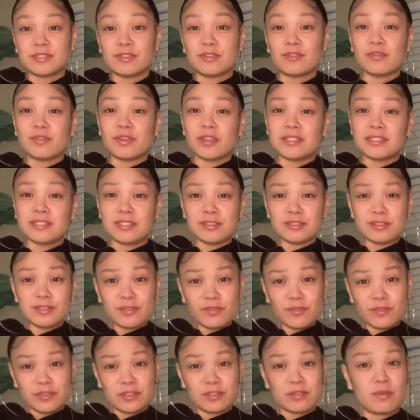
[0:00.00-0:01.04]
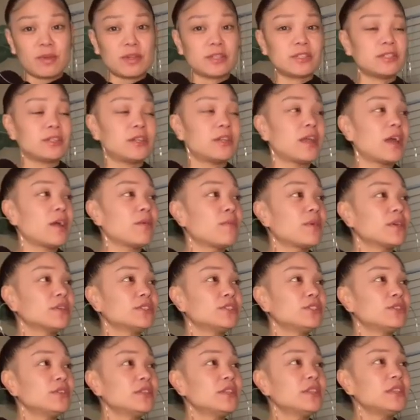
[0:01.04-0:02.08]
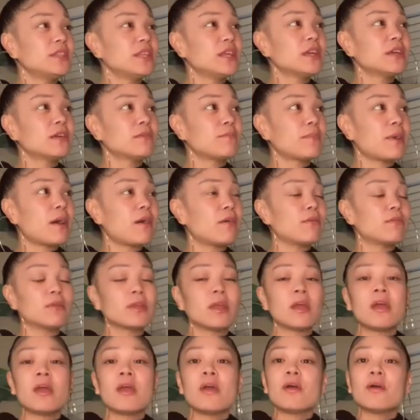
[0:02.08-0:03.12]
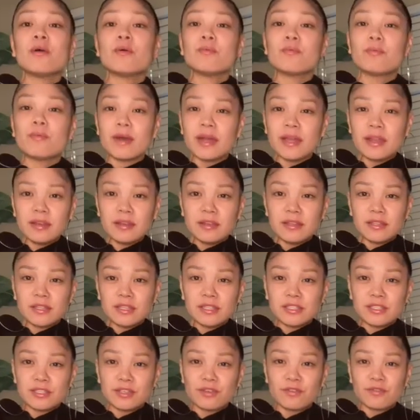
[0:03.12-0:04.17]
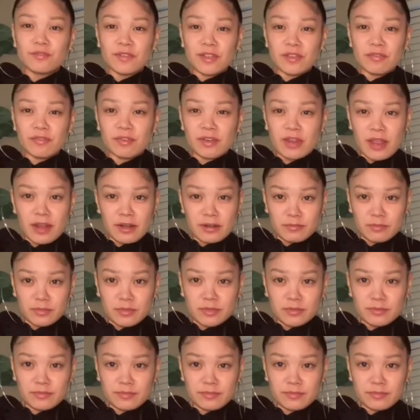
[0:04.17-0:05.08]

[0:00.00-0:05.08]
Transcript: So friends, here's the first question. I want you to think about, what is your favorite animal?